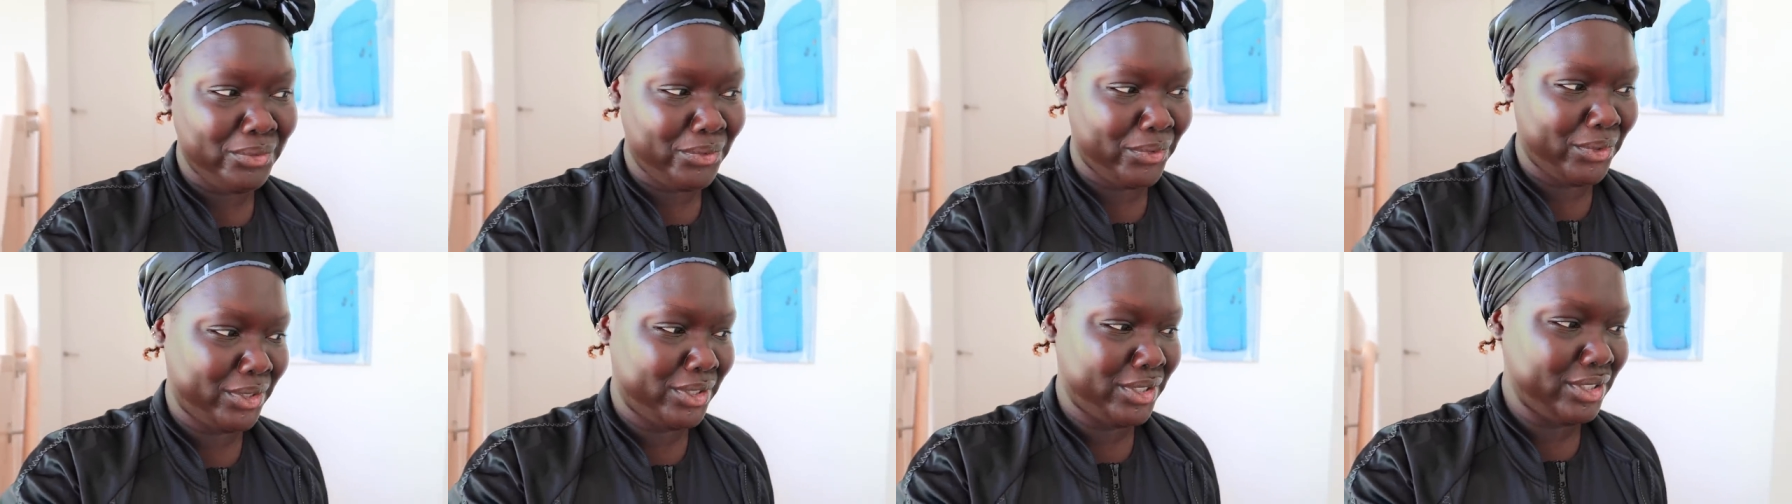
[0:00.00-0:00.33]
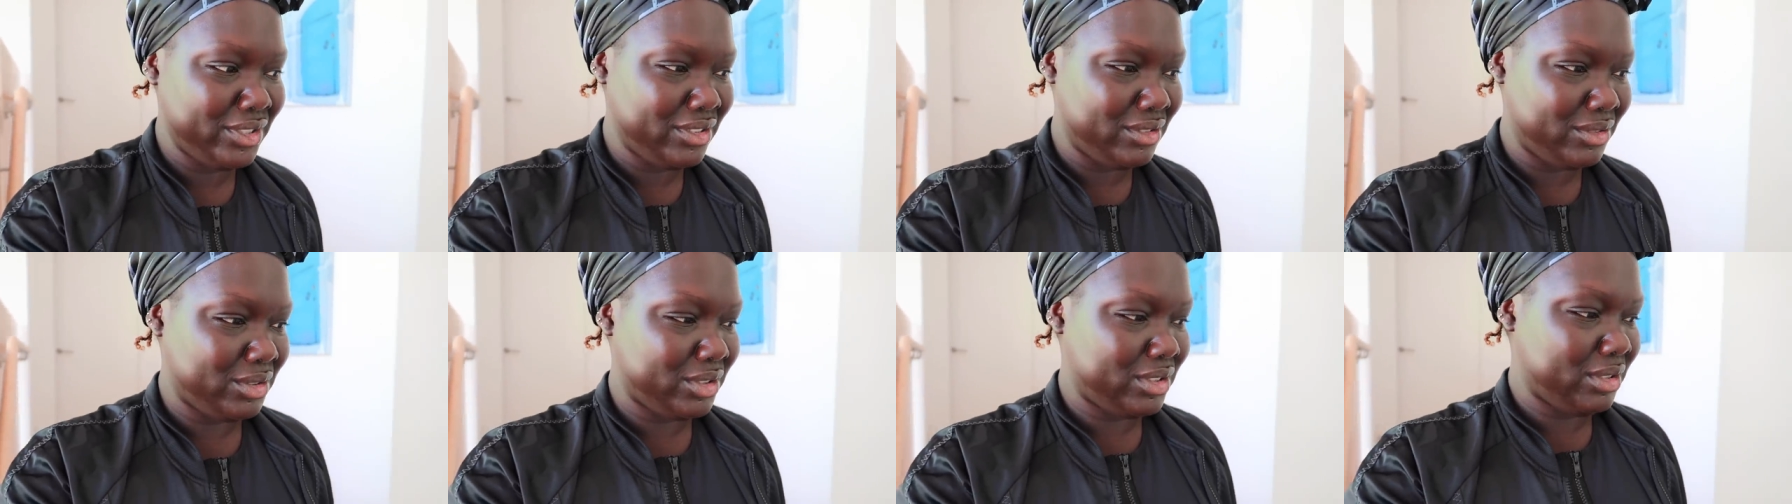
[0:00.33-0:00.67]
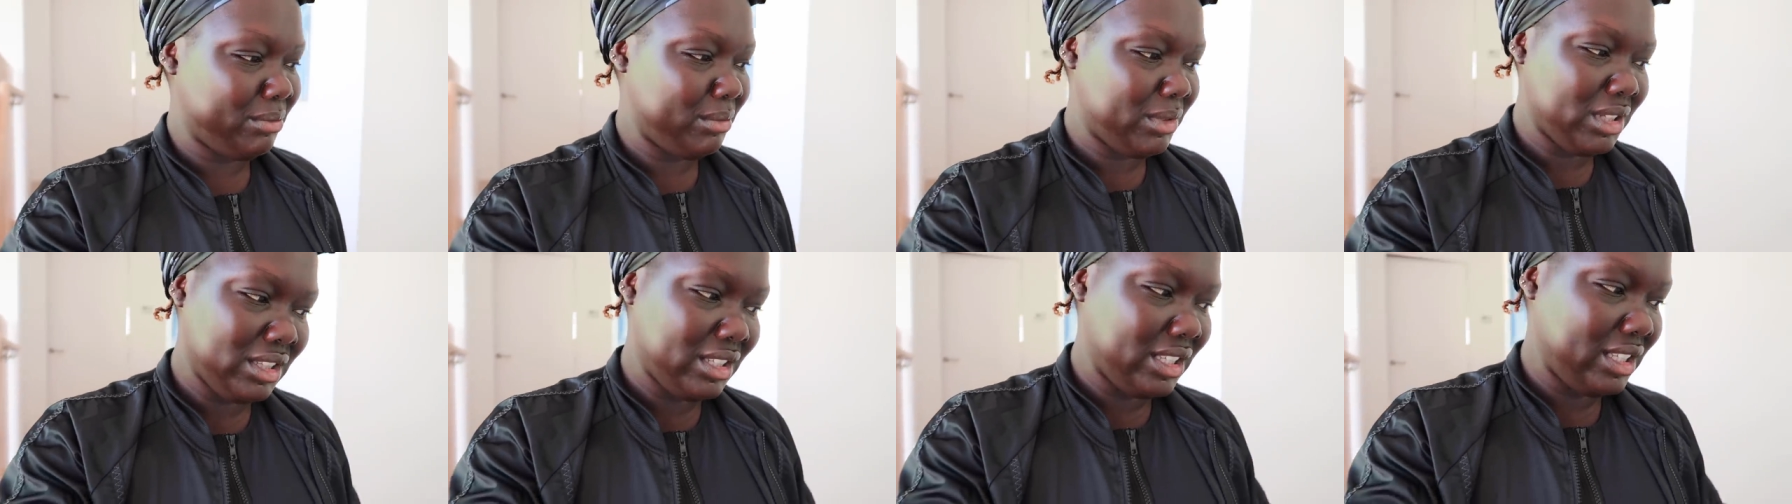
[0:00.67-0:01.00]
1st or
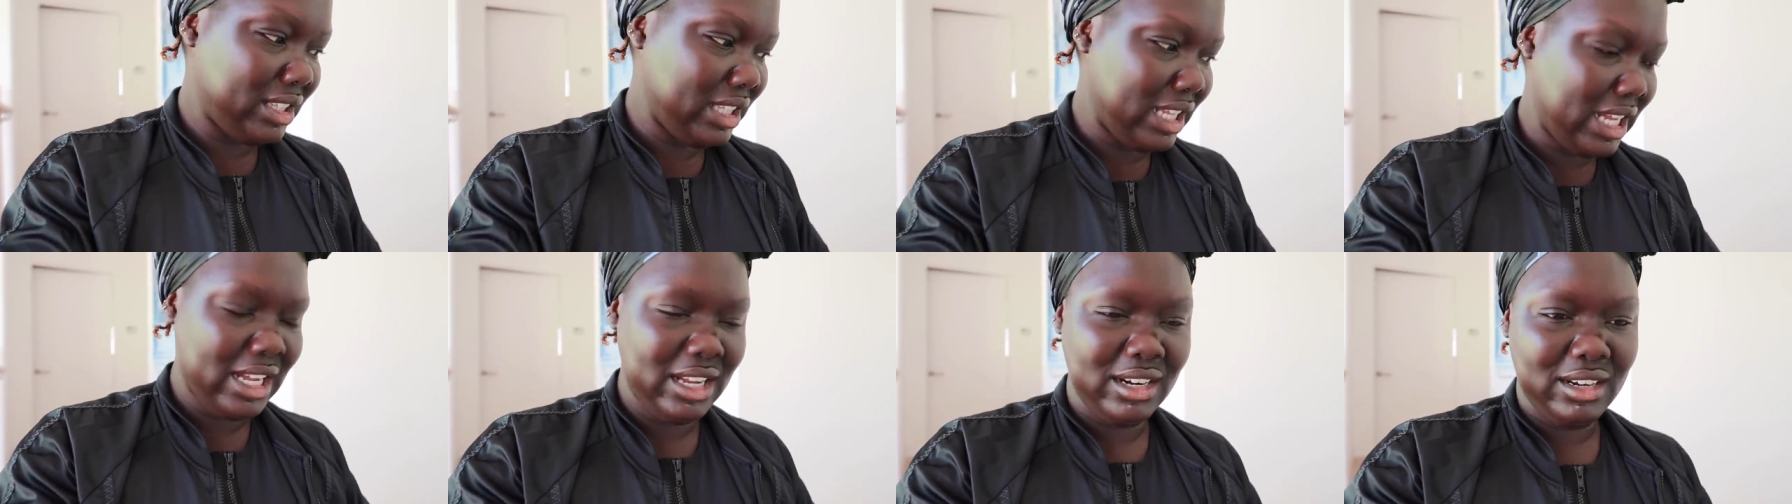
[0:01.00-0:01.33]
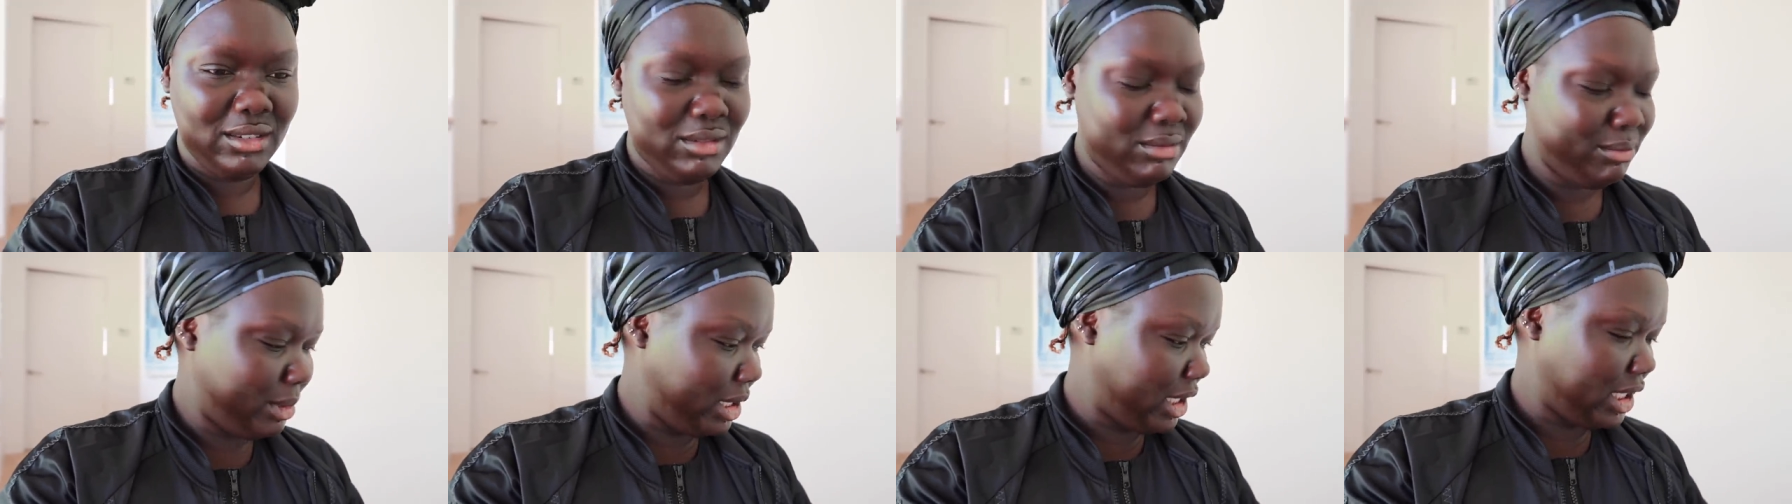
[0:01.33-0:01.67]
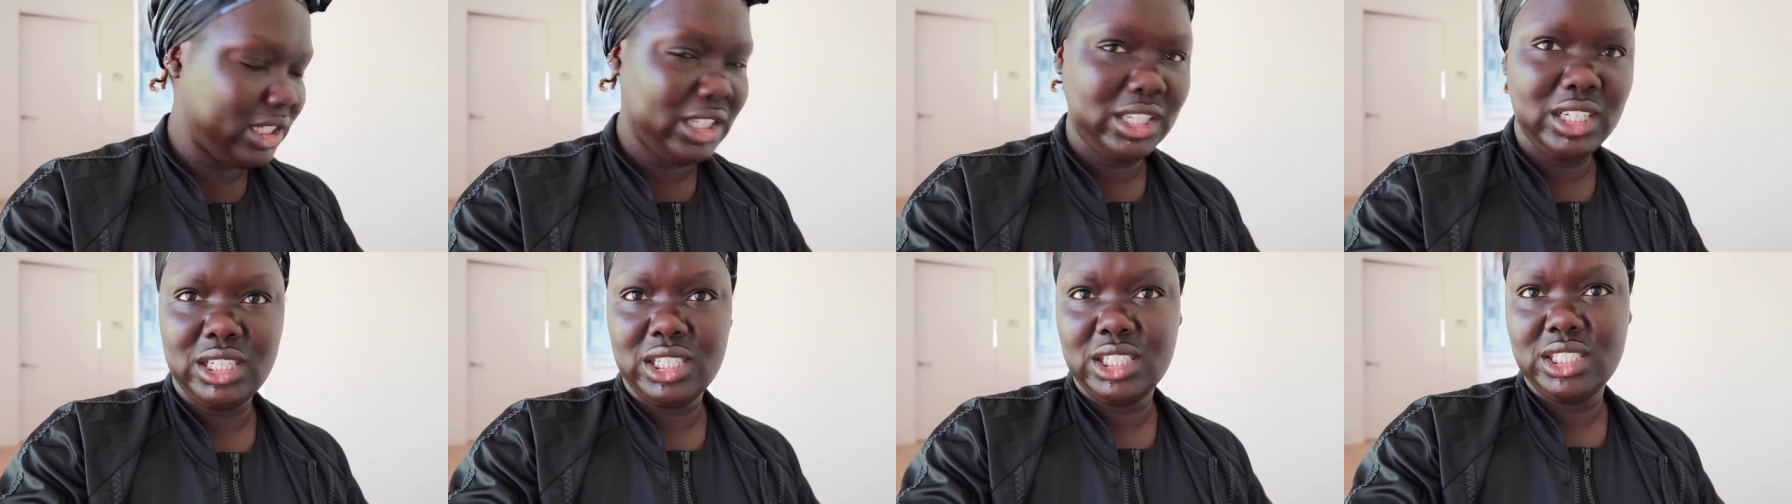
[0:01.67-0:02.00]
something like that. Oh my
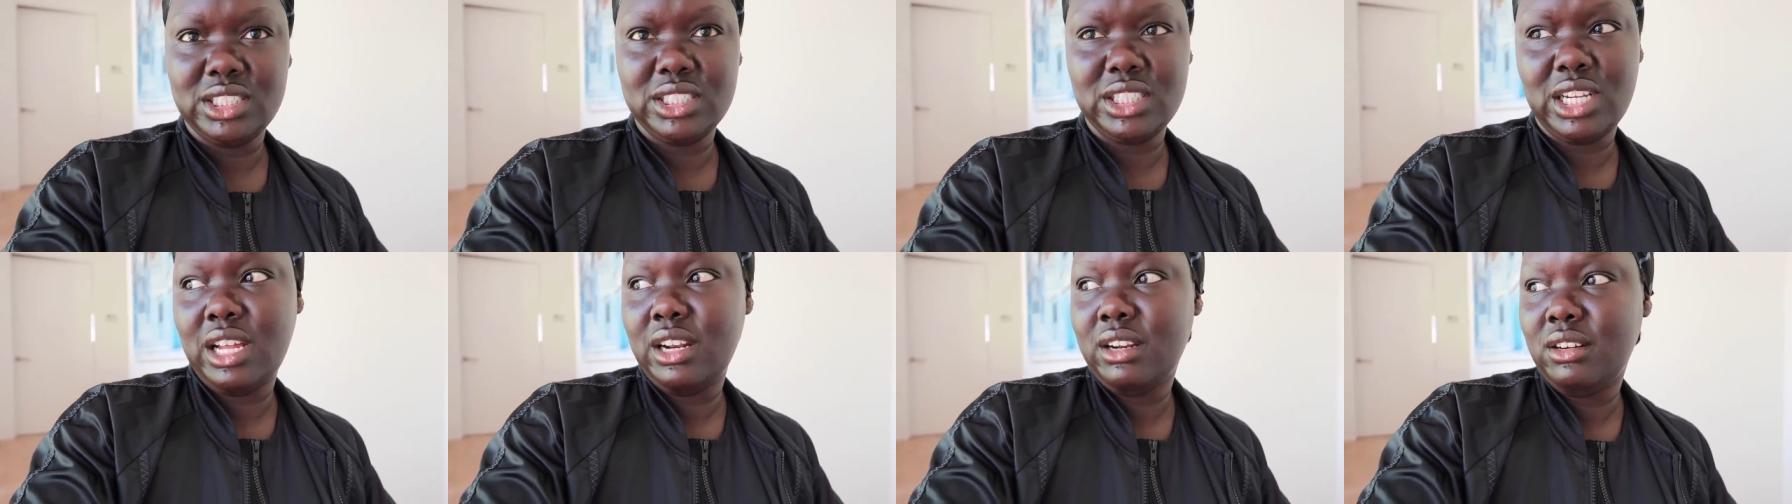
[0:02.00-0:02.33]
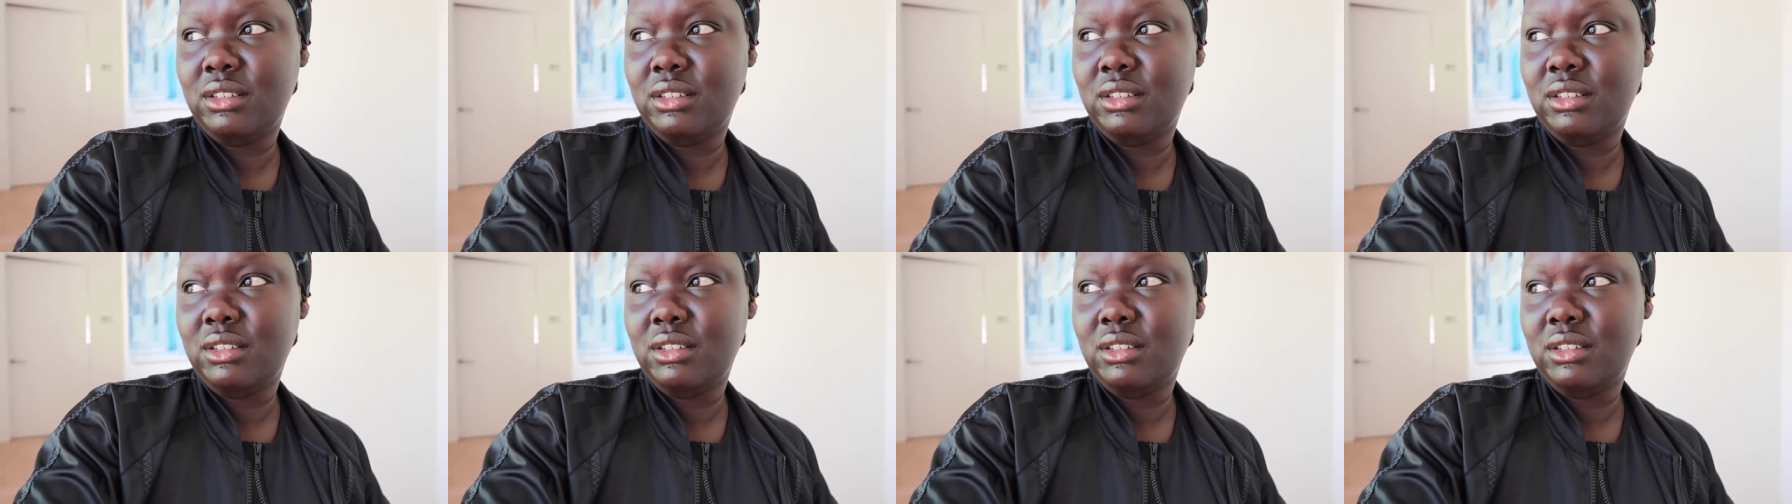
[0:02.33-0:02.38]
gosh, I